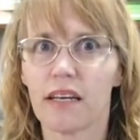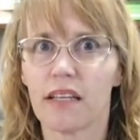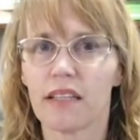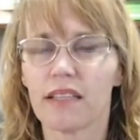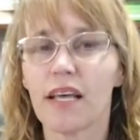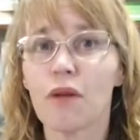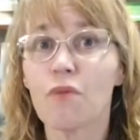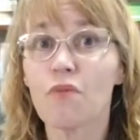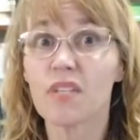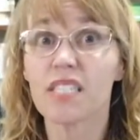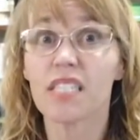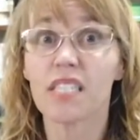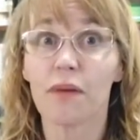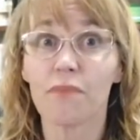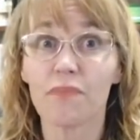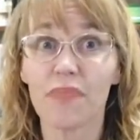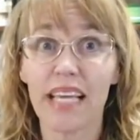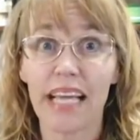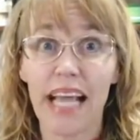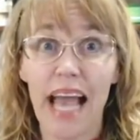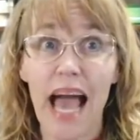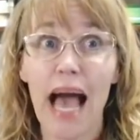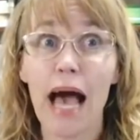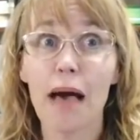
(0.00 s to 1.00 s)
Then when
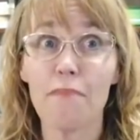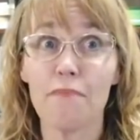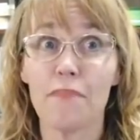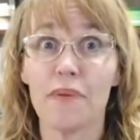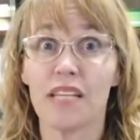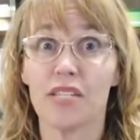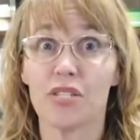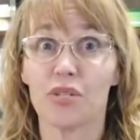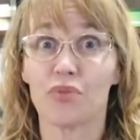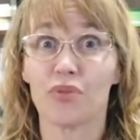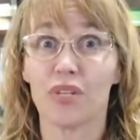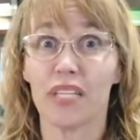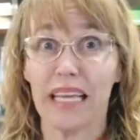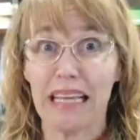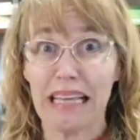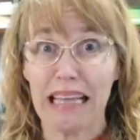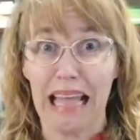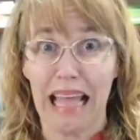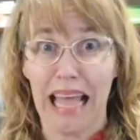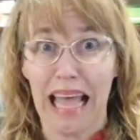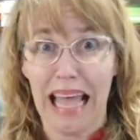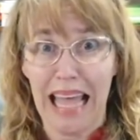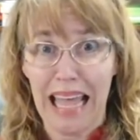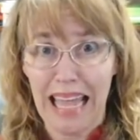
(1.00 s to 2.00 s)
something happens, we're like,
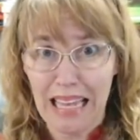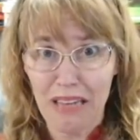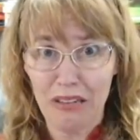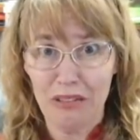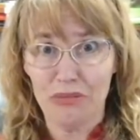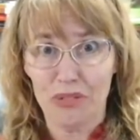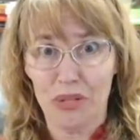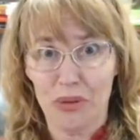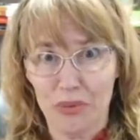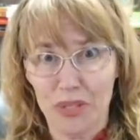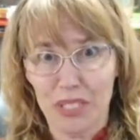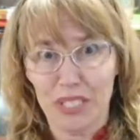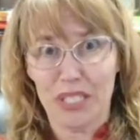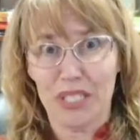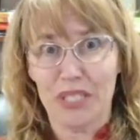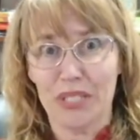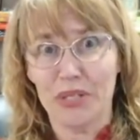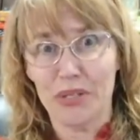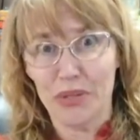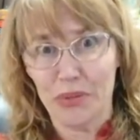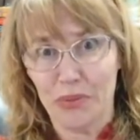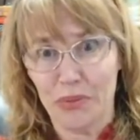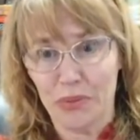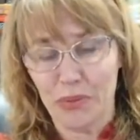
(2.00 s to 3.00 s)
I don't know what to
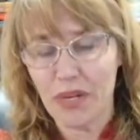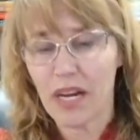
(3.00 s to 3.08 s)
do.